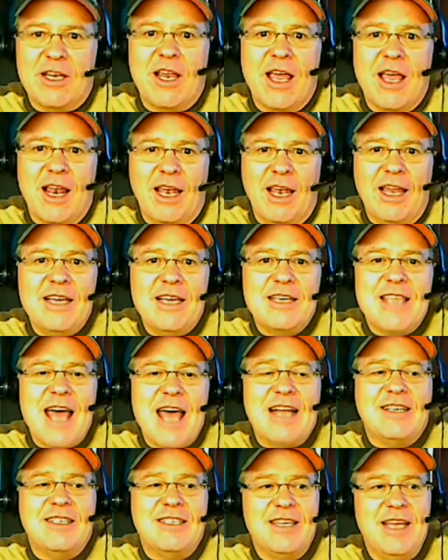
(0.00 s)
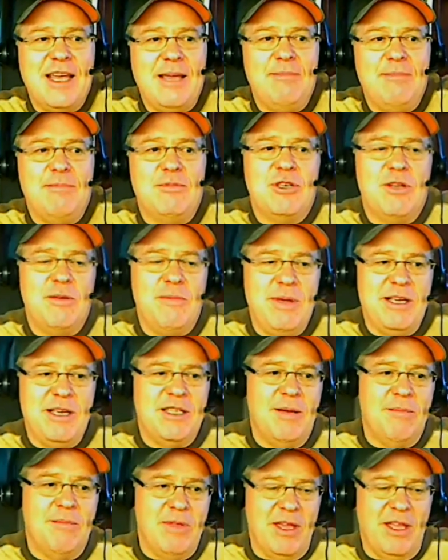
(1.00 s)
At least that seems to be
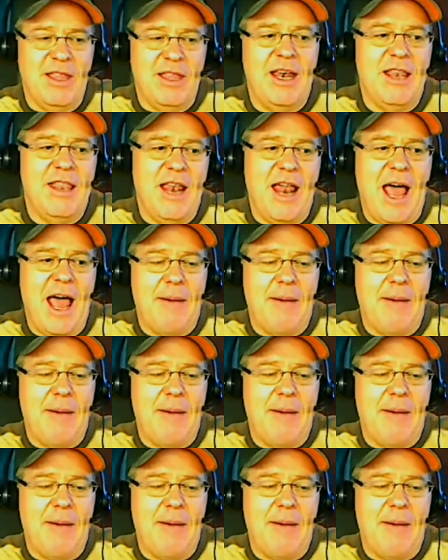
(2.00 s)
something that